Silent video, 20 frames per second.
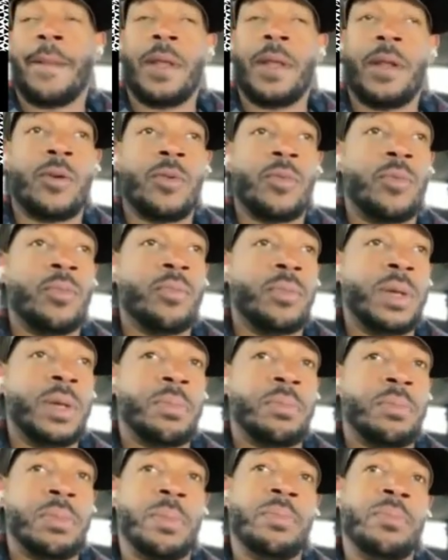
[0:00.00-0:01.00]
You know,
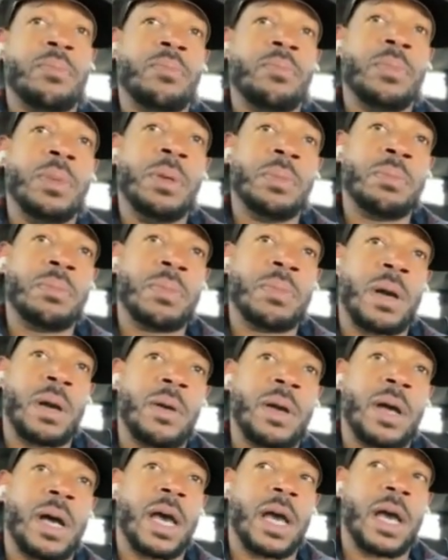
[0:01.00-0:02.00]
but me,
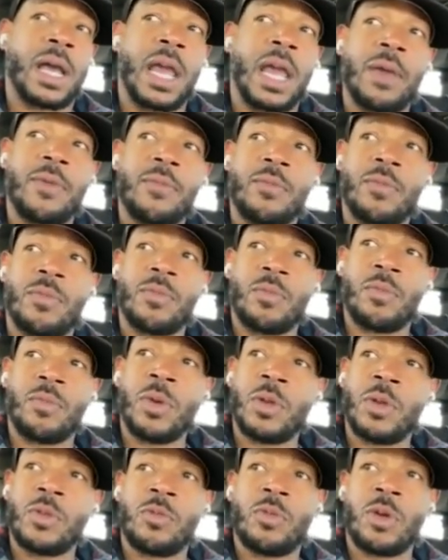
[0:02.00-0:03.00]
my I came.
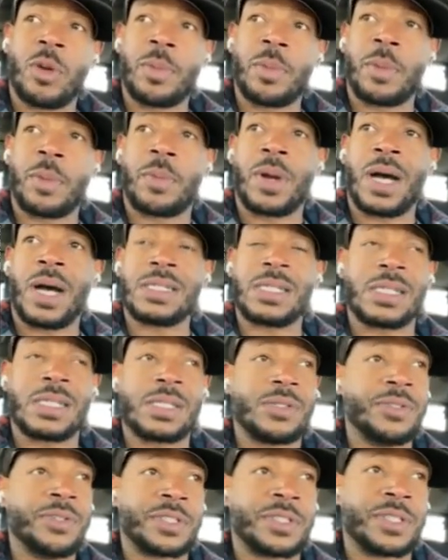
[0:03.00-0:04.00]
We grew up in the
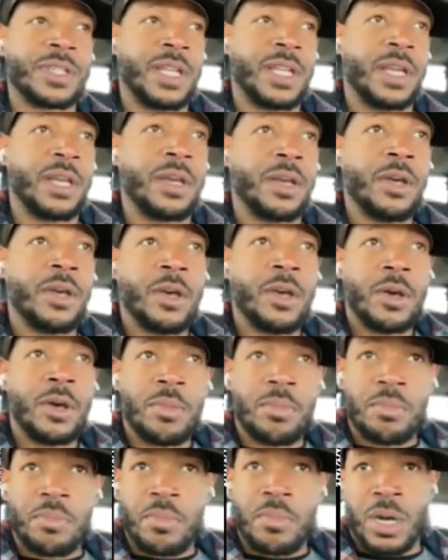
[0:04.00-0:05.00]
projects in New York City,
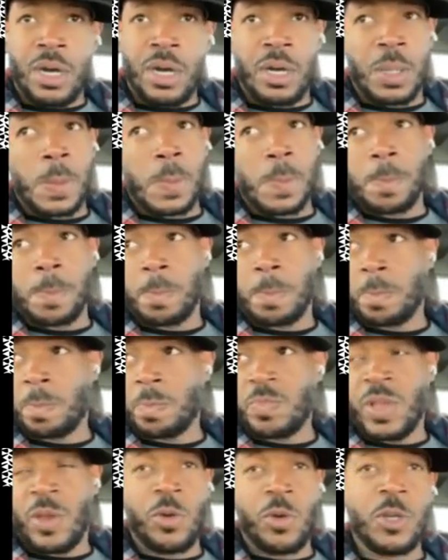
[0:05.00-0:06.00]
um,
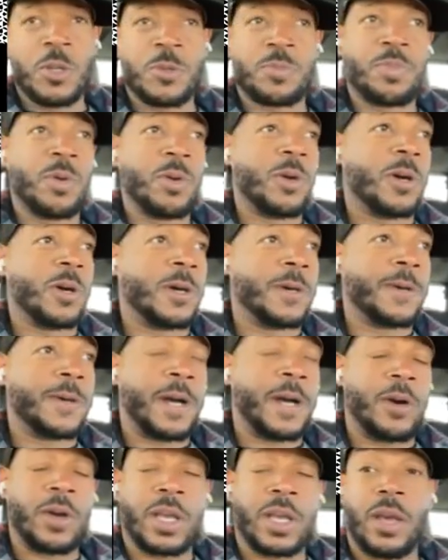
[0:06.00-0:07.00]
and we was poor.
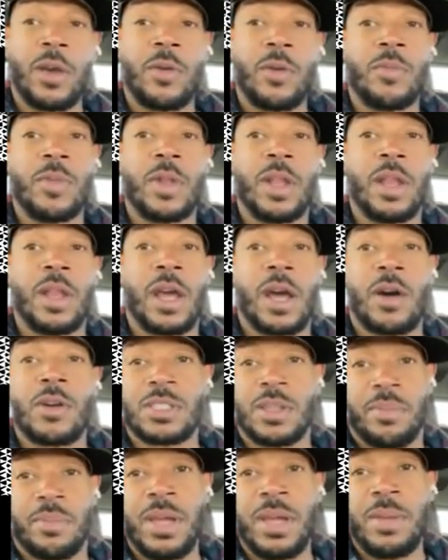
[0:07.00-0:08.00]
I don't care. Now
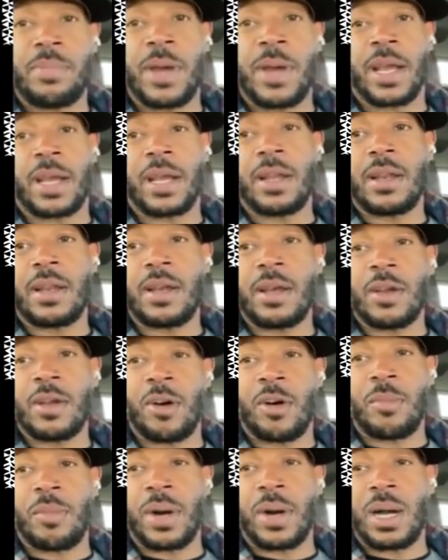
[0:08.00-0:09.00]
it's the meat packing, and
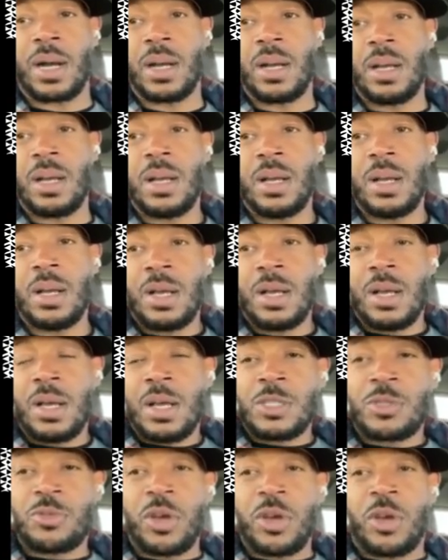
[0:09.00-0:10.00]
all my
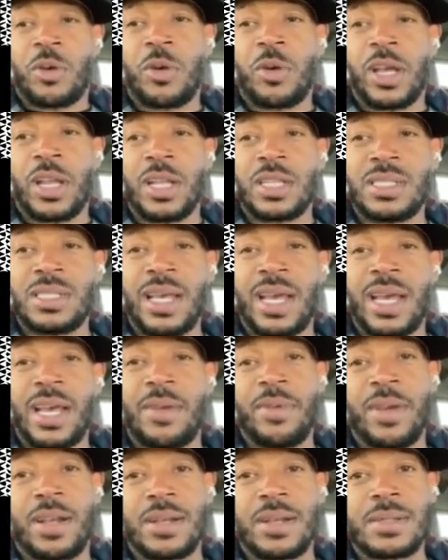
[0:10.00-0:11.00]
street cred is
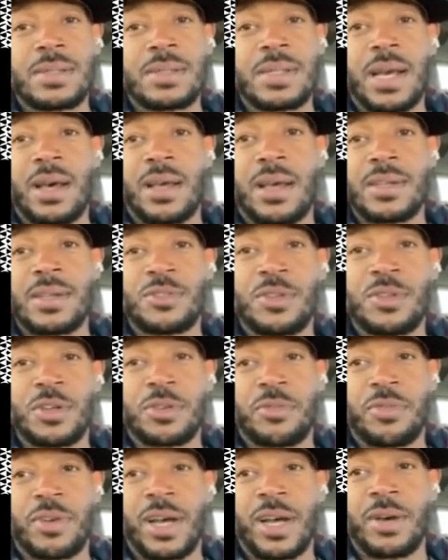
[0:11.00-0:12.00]
dead because now it's
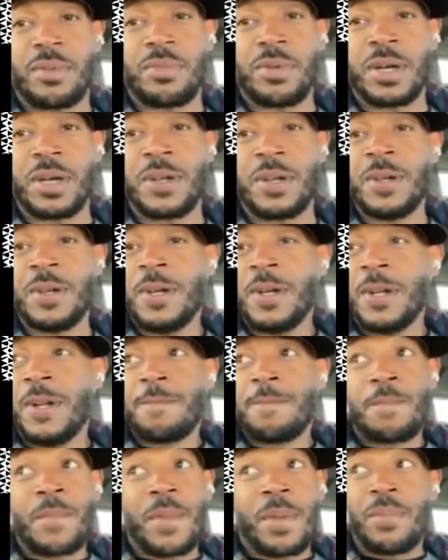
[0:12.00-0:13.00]
gentrified.
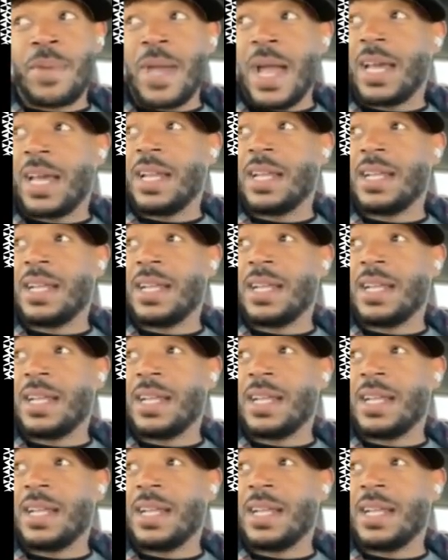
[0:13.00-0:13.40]
But back